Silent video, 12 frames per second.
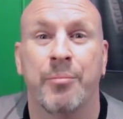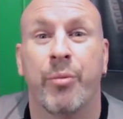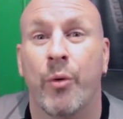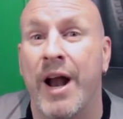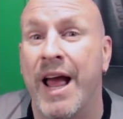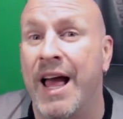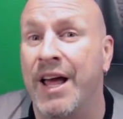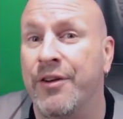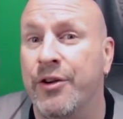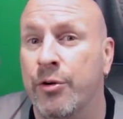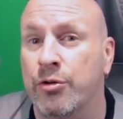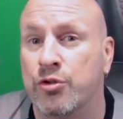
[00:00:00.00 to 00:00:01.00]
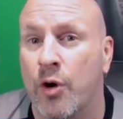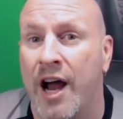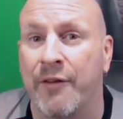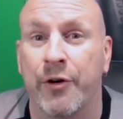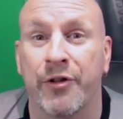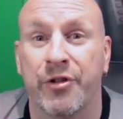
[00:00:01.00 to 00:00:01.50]
Brand new
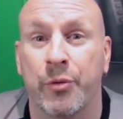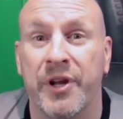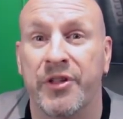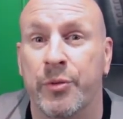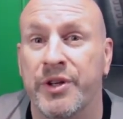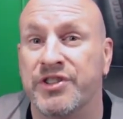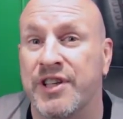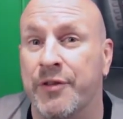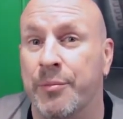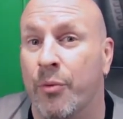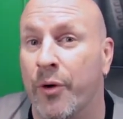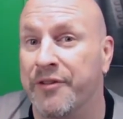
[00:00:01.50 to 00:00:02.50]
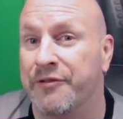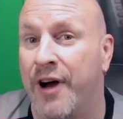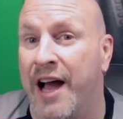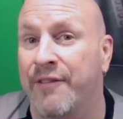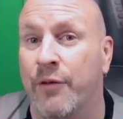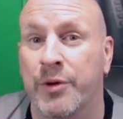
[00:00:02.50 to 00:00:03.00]
driver
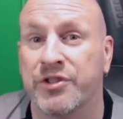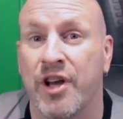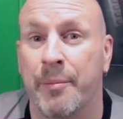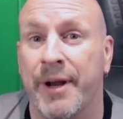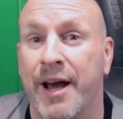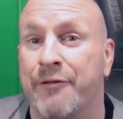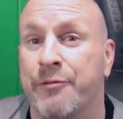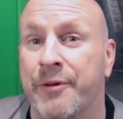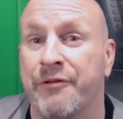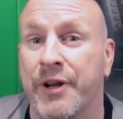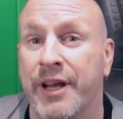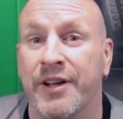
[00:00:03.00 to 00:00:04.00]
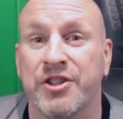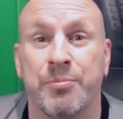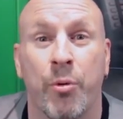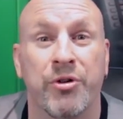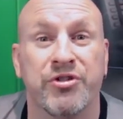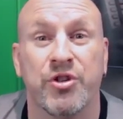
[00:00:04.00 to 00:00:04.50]
337.50 is coming out from NVIDIA. It
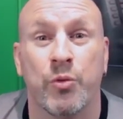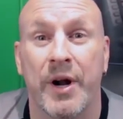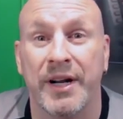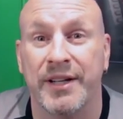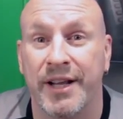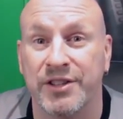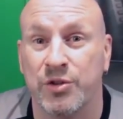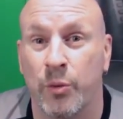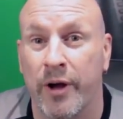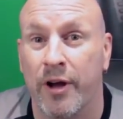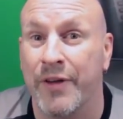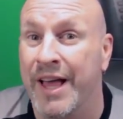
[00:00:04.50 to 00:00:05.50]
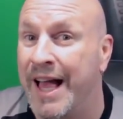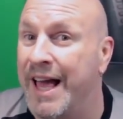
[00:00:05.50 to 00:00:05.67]
supports DirectX 12